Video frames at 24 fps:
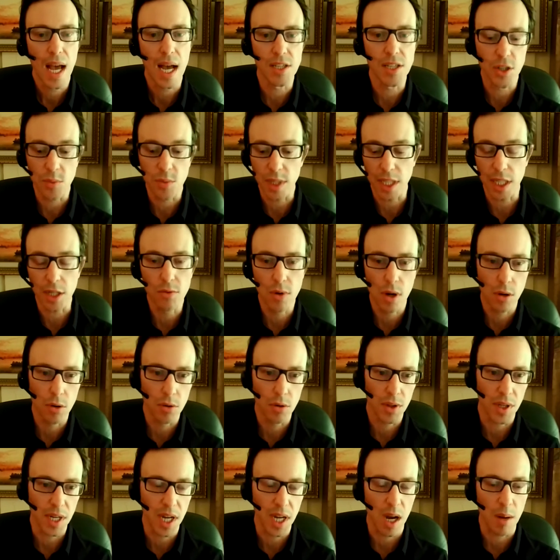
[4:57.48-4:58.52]
really grow
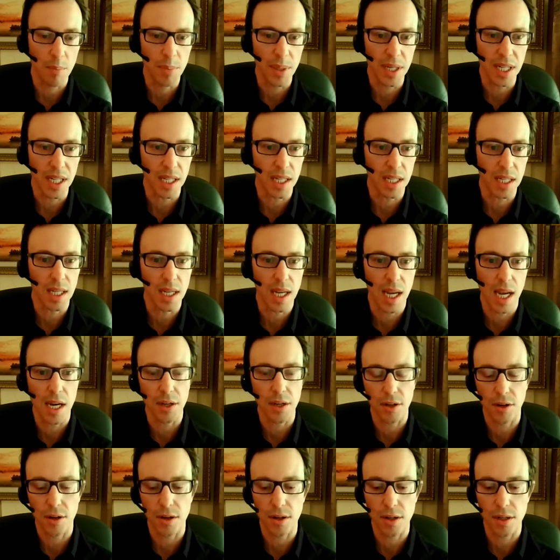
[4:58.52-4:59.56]
the company and
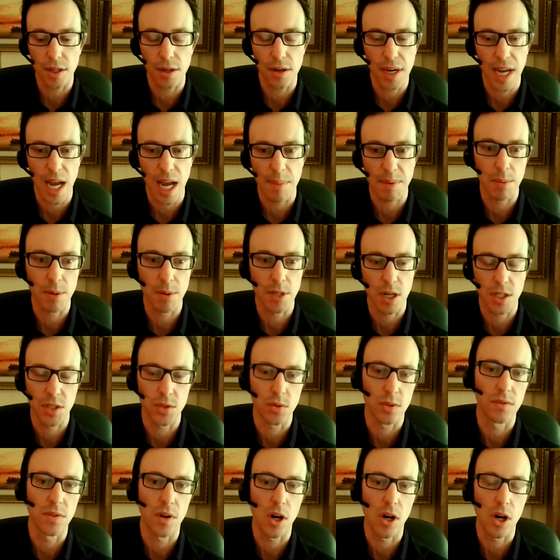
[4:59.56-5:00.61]
your cap table
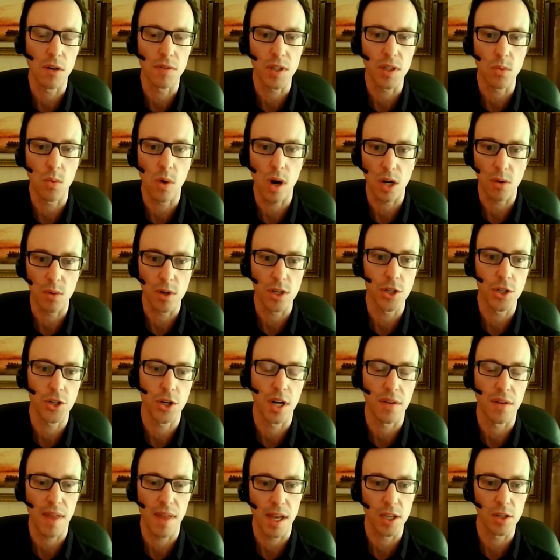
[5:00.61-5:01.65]
starts to evolve, you want to
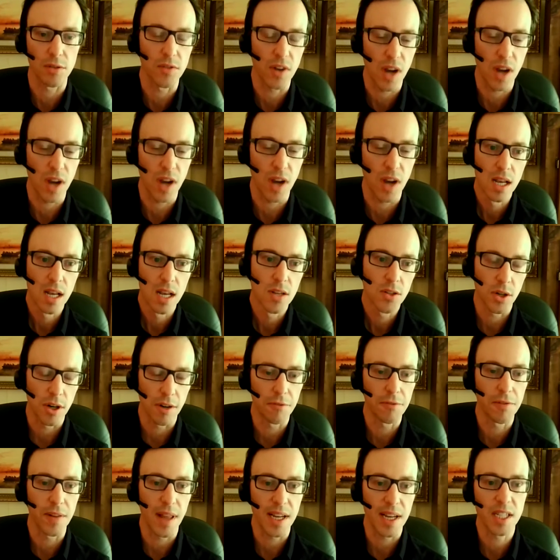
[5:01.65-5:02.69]
ensure that you've got
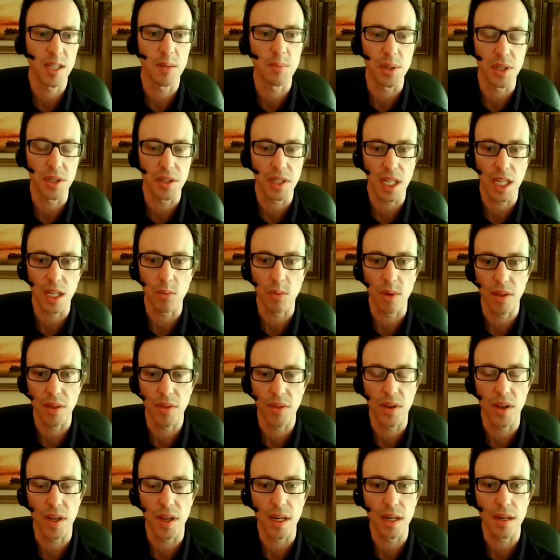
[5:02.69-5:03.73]
sort of
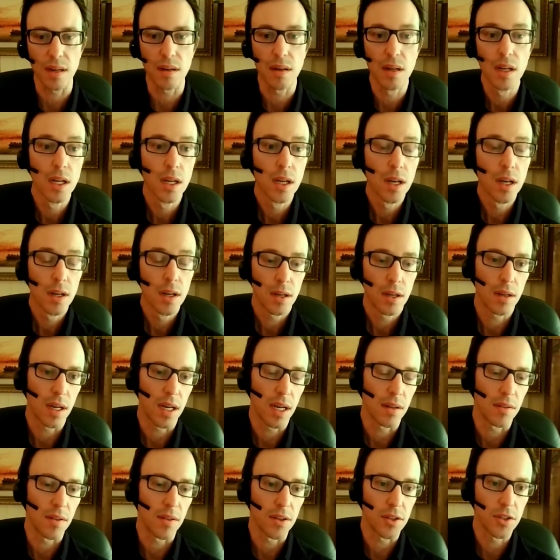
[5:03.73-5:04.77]
flexibility within
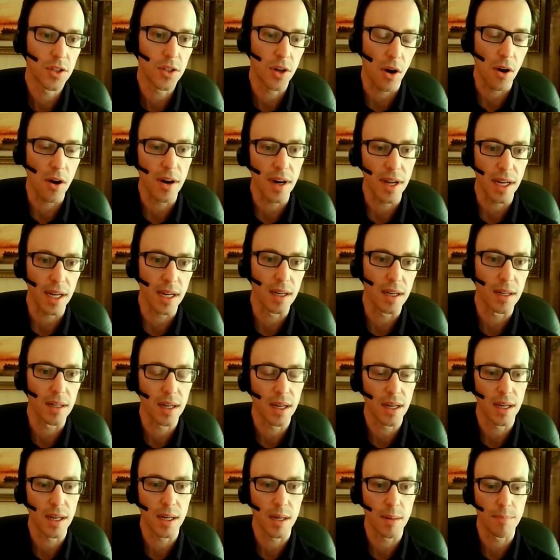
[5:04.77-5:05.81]
the
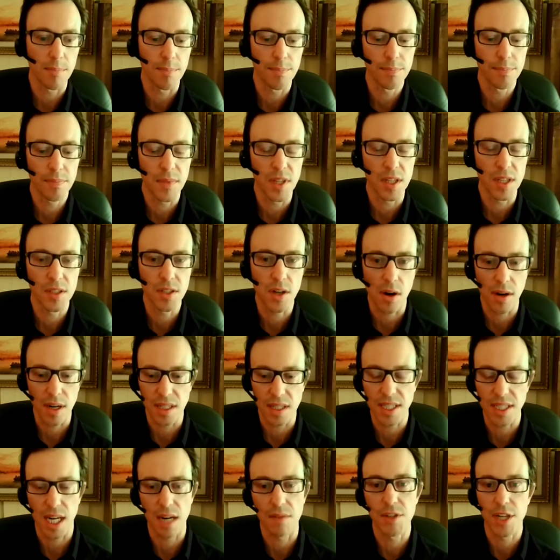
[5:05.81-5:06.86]
starting
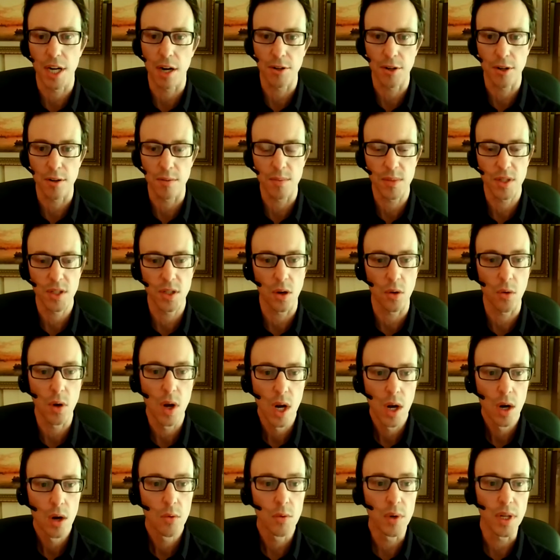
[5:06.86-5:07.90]
set of share terms. So
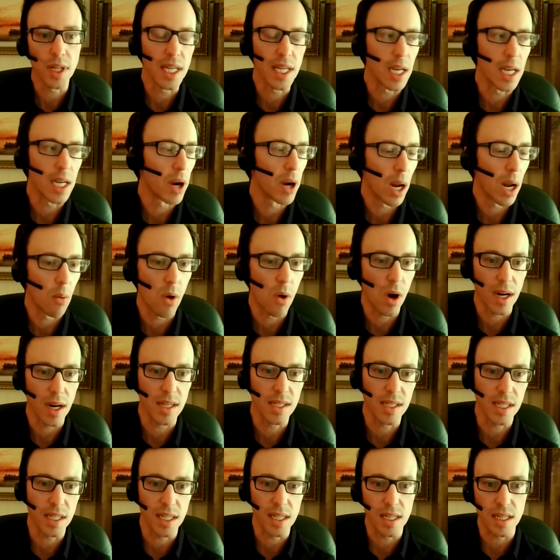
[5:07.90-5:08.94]
really what I
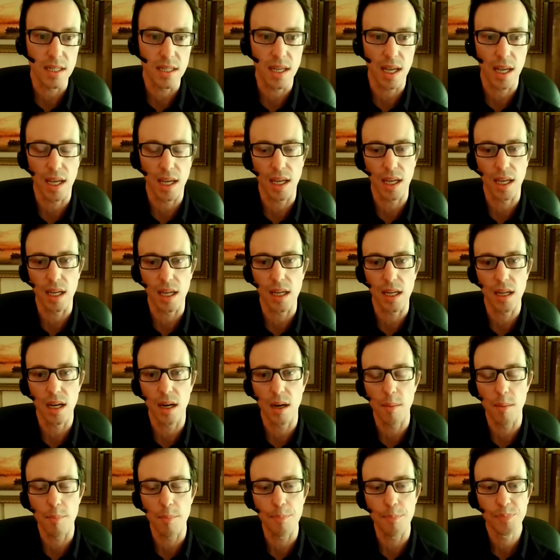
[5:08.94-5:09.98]
want to see is
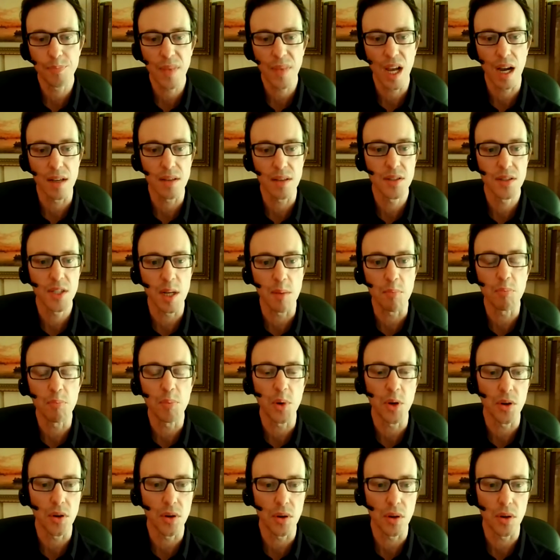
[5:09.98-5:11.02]
a
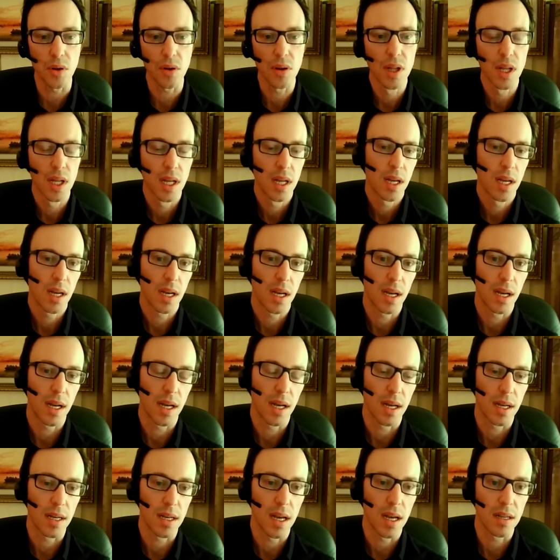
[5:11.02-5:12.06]
simple
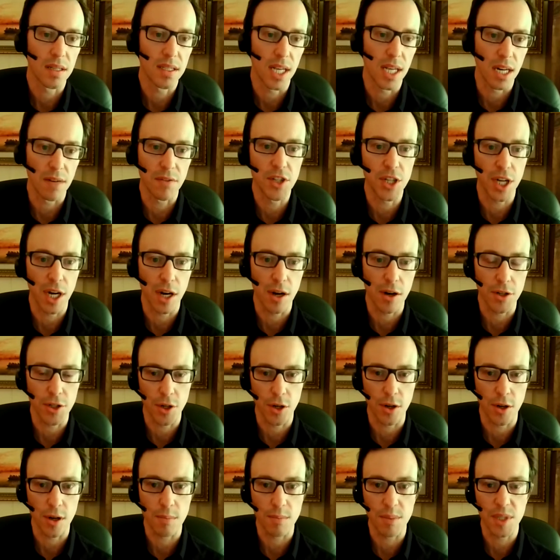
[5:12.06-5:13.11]
a set of
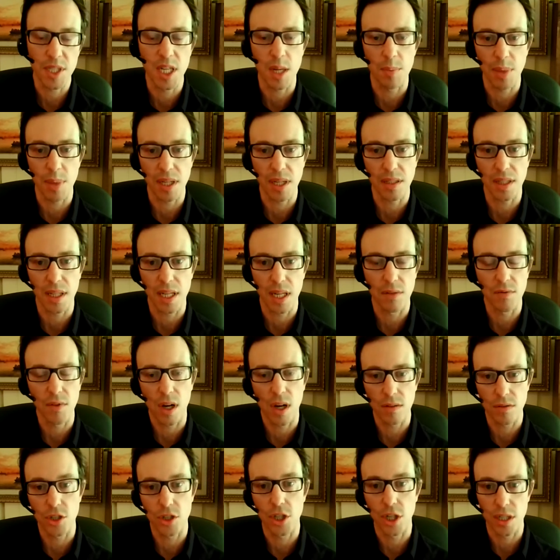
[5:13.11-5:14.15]
share terms. Typically
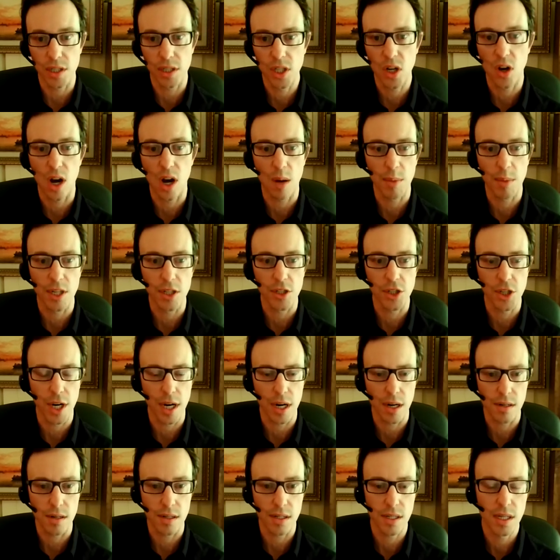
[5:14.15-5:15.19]
it involves just
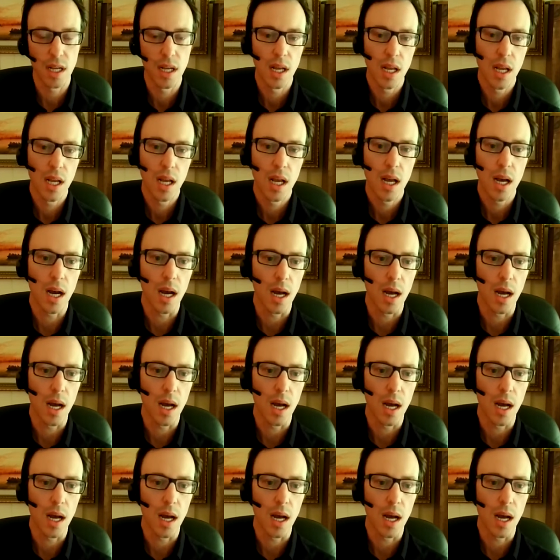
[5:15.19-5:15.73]
common shares,